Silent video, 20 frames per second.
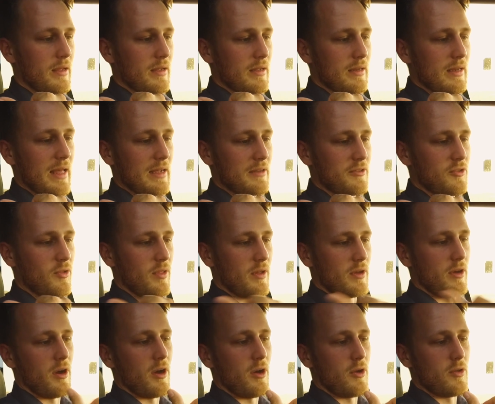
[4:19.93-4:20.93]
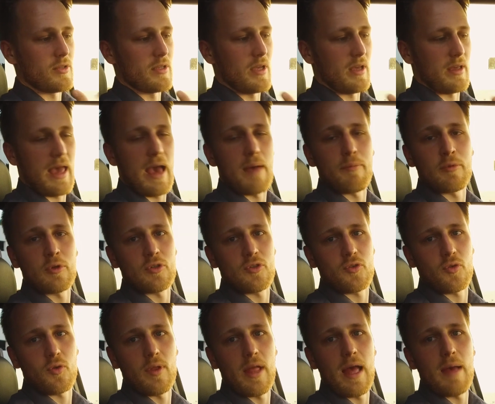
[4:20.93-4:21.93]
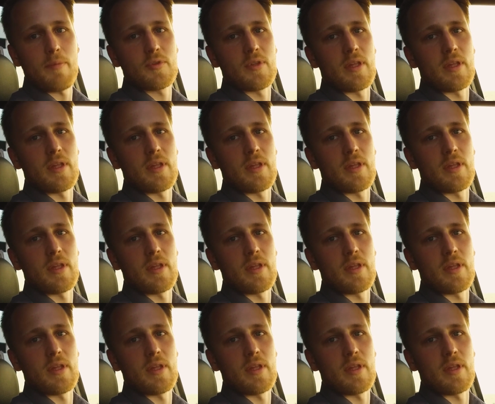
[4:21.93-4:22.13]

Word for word: connect to the car using a cabin control app,